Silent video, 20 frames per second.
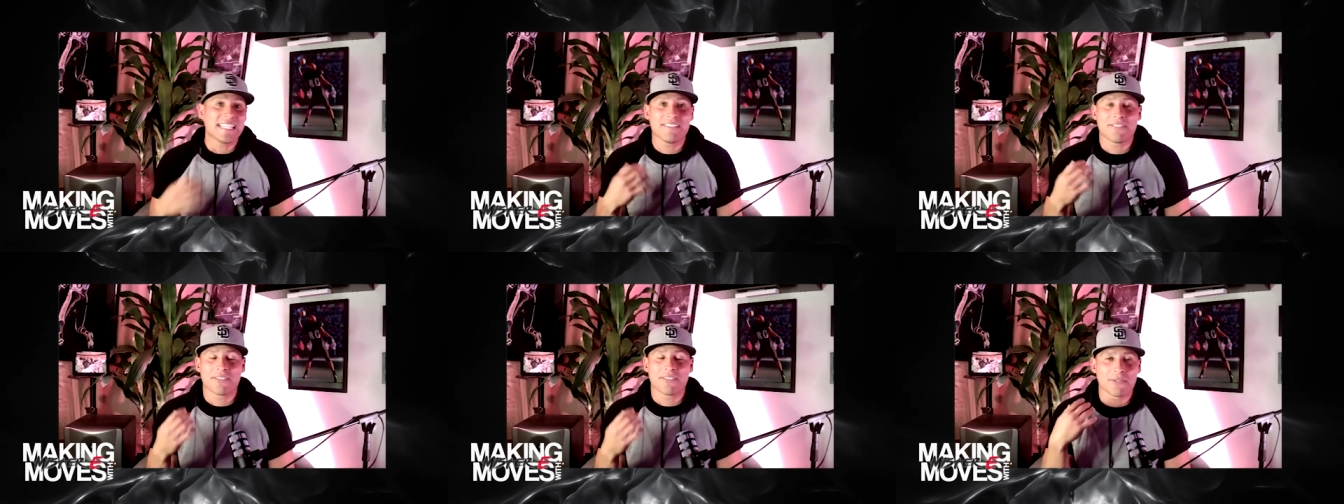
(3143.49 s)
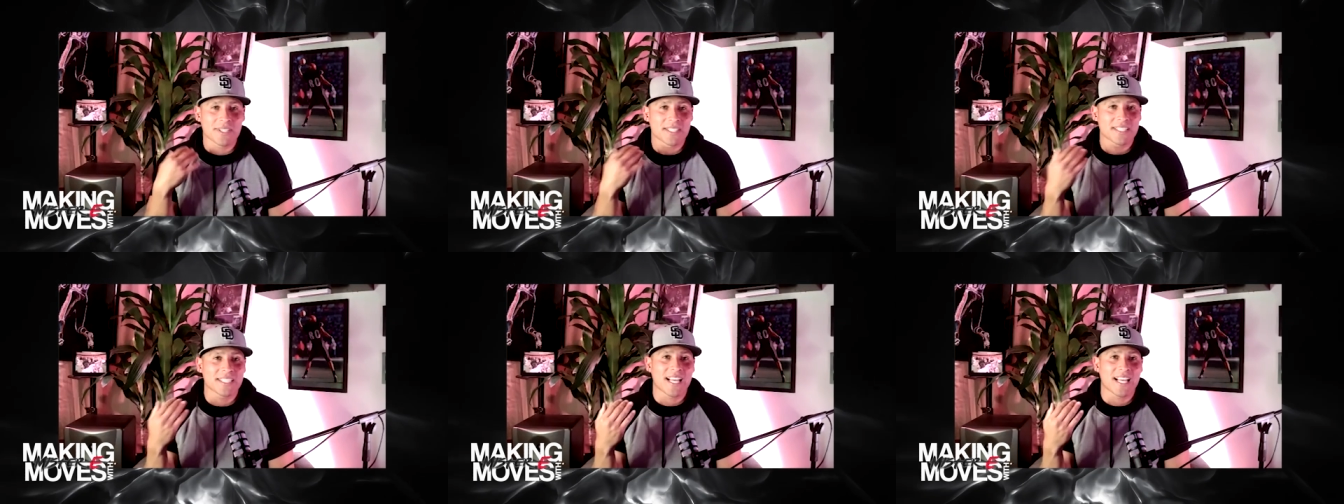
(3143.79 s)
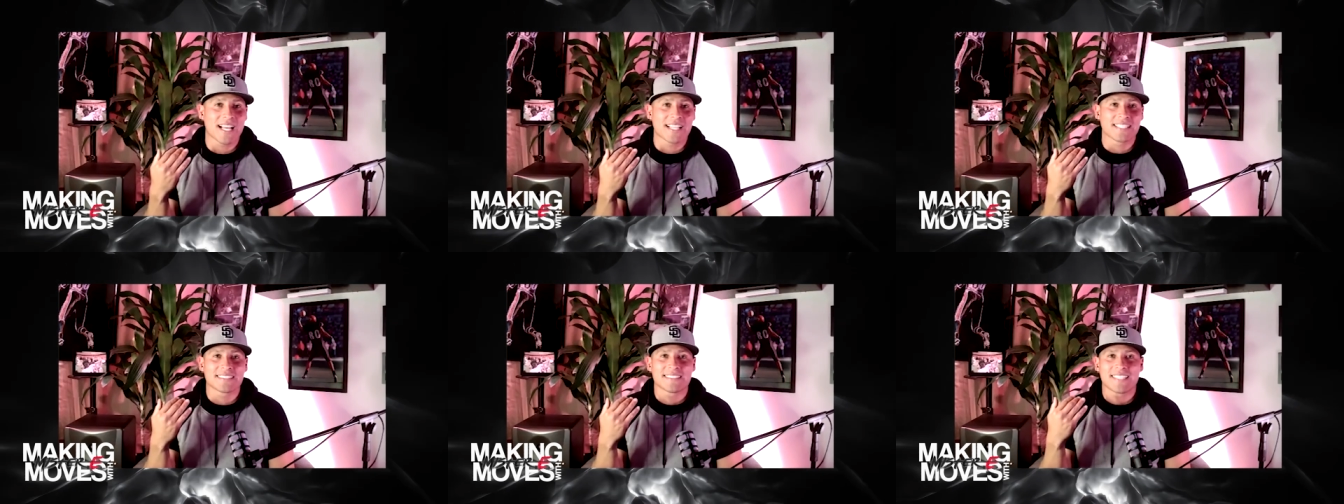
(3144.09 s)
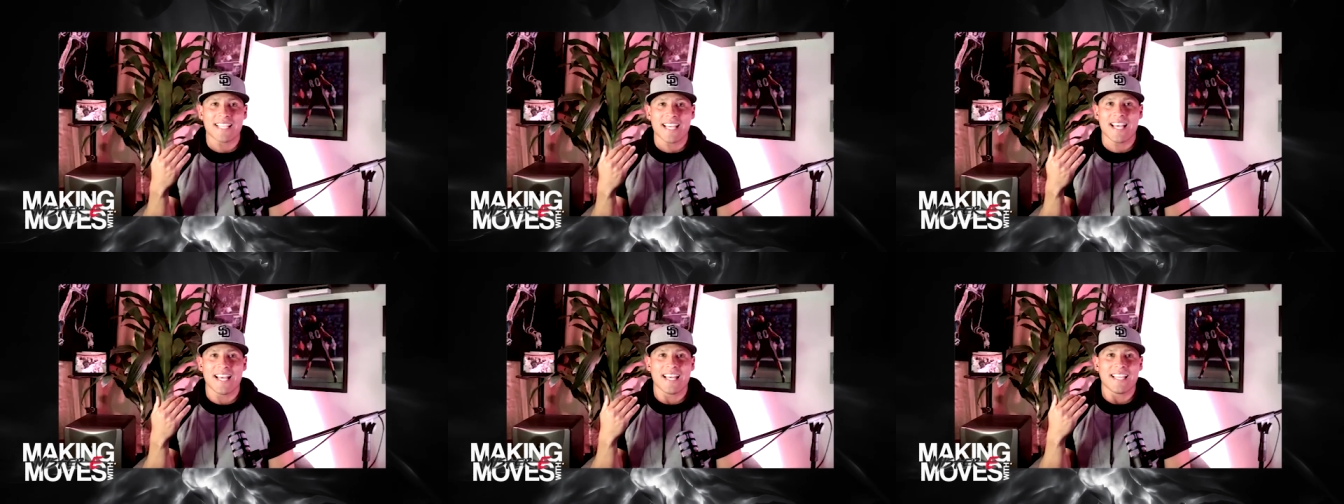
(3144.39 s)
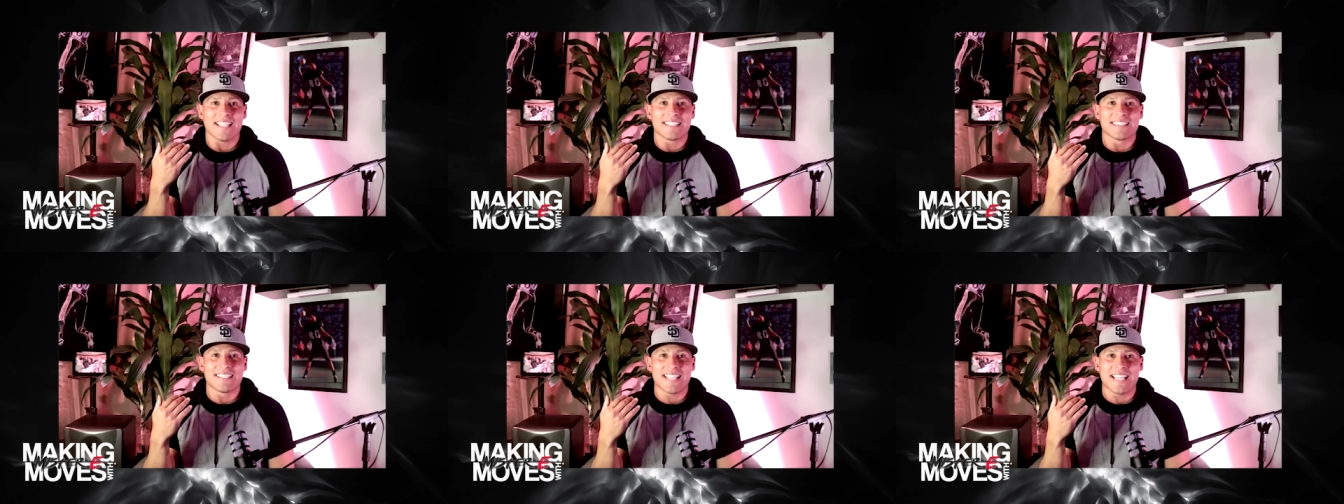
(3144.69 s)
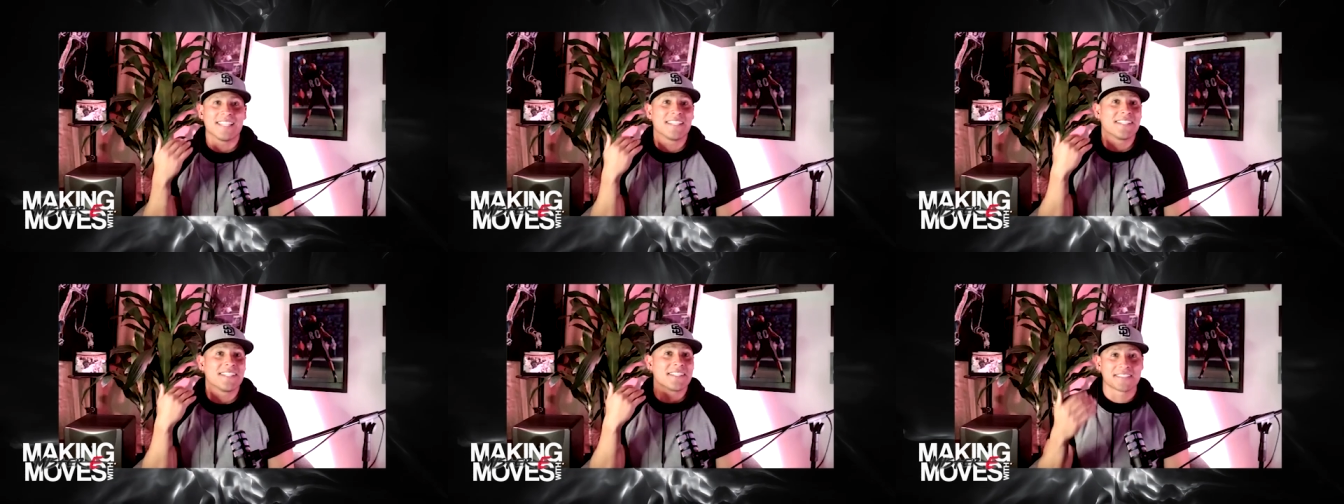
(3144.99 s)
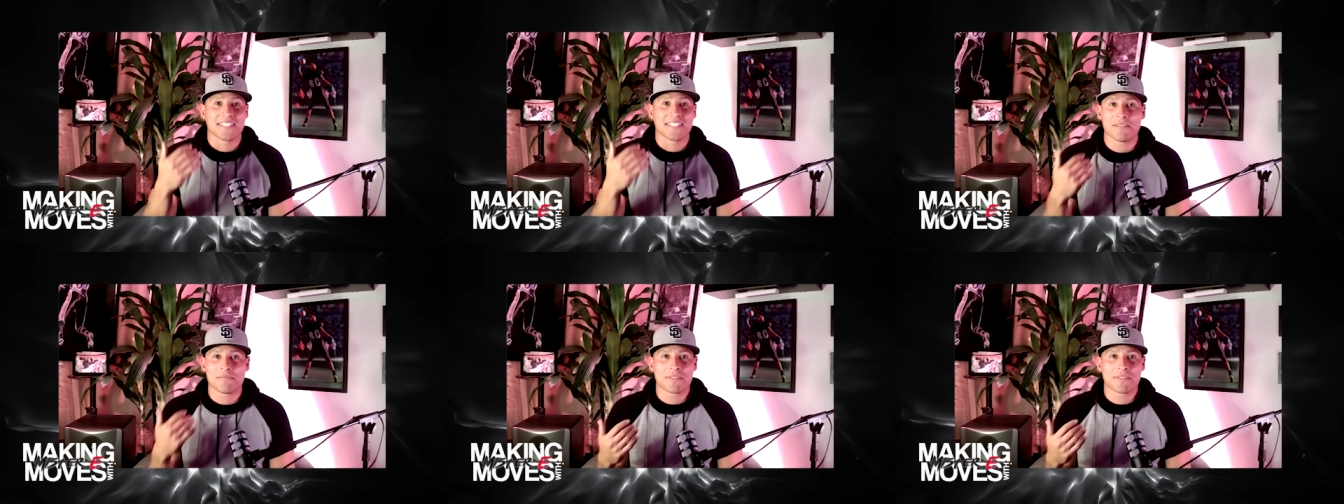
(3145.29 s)
even realize that they
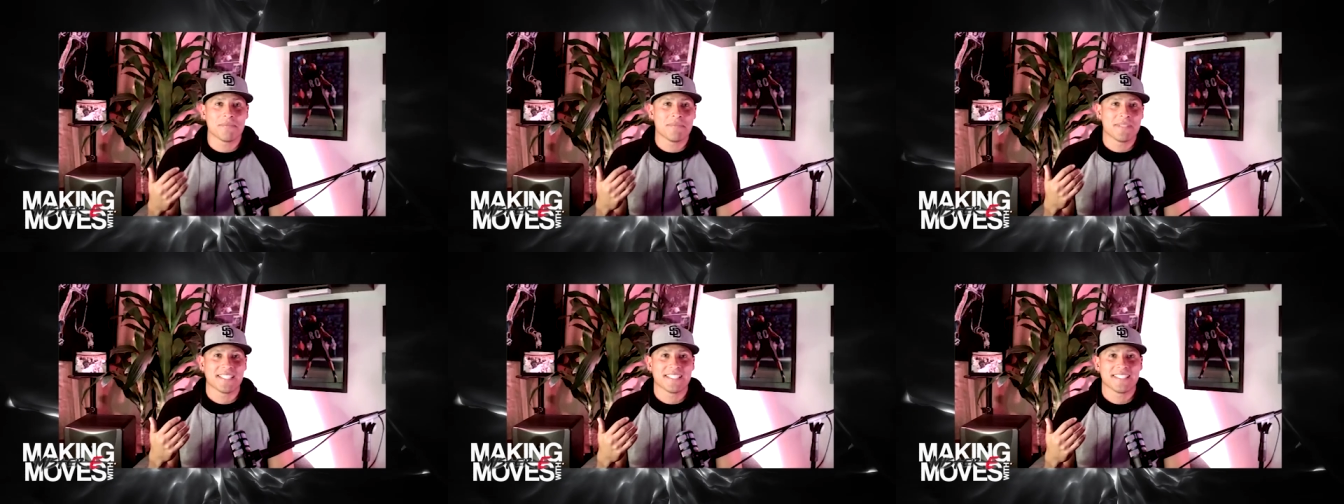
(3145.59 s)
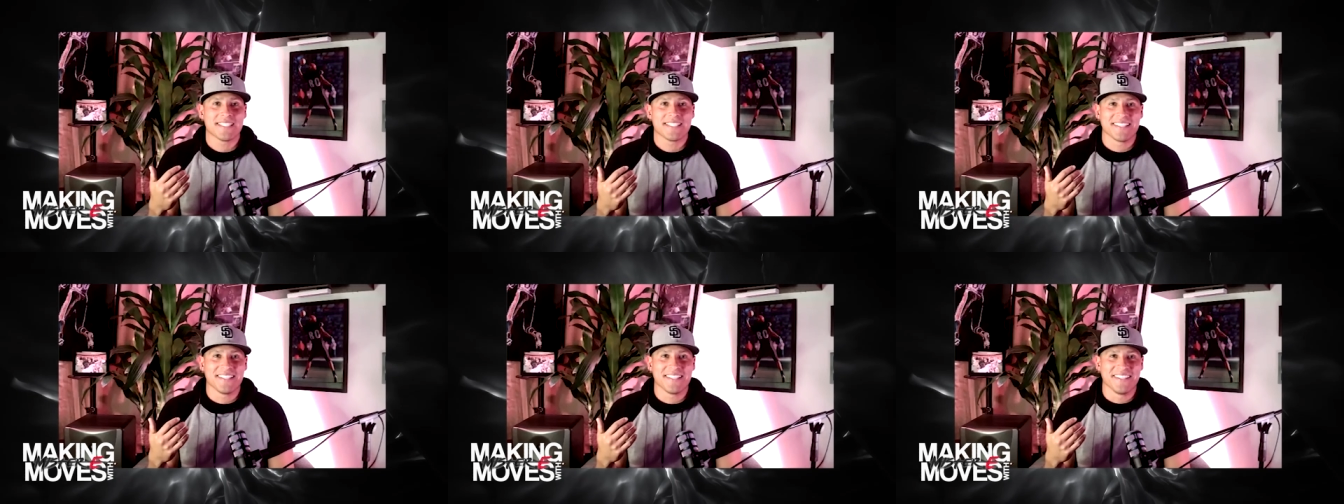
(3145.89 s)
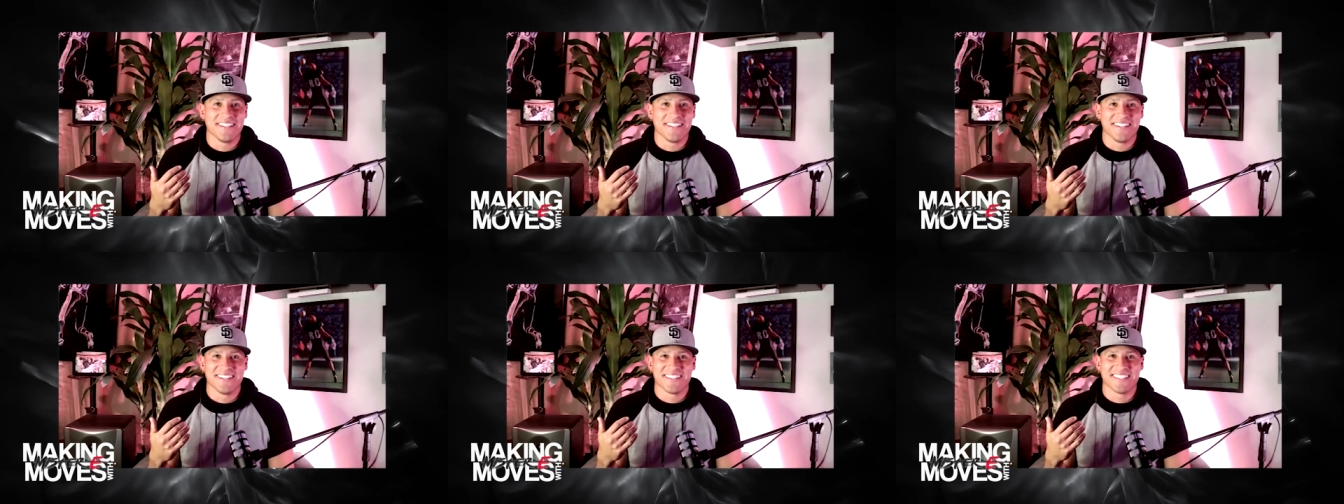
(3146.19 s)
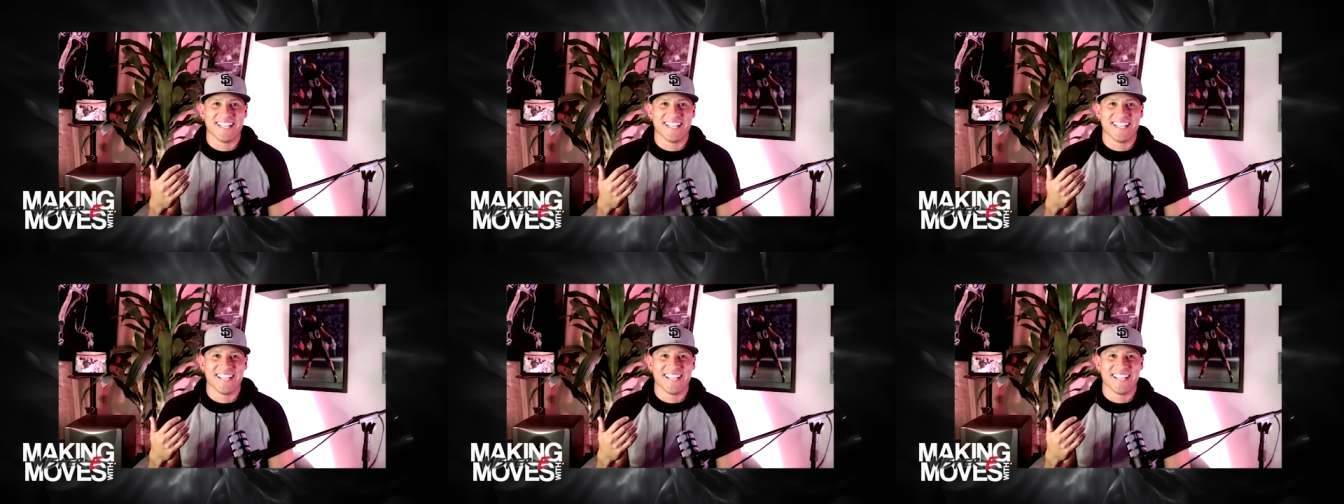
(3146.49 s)
looked up to me you know